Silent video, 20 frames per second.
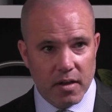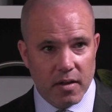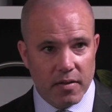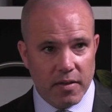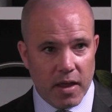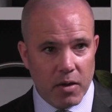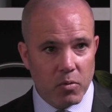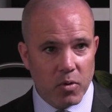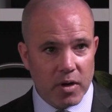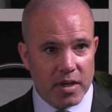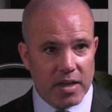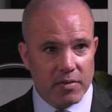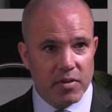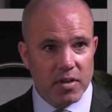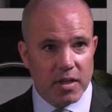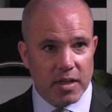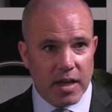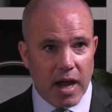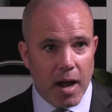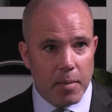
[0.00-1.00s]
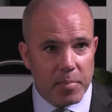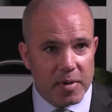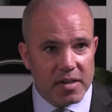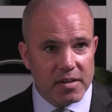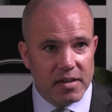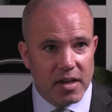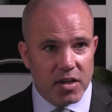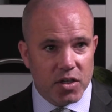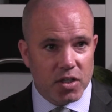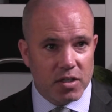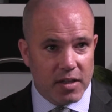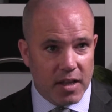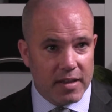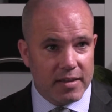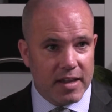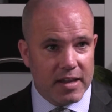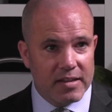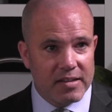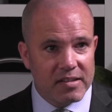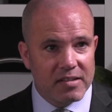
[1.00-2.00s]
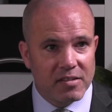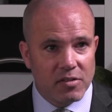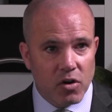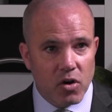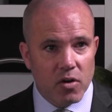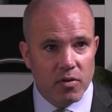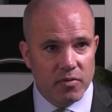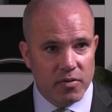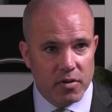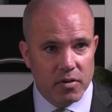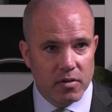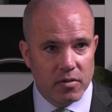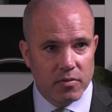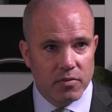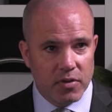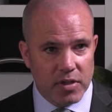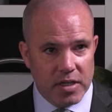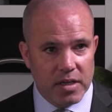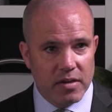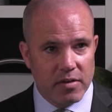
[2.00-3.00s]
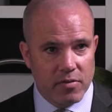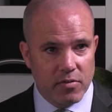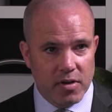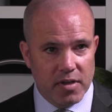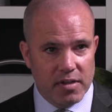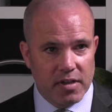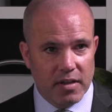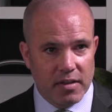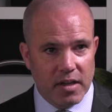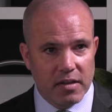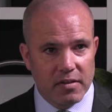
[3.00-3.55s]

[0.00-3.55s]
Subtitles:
they were given the compensation that they deserved for the injuries that they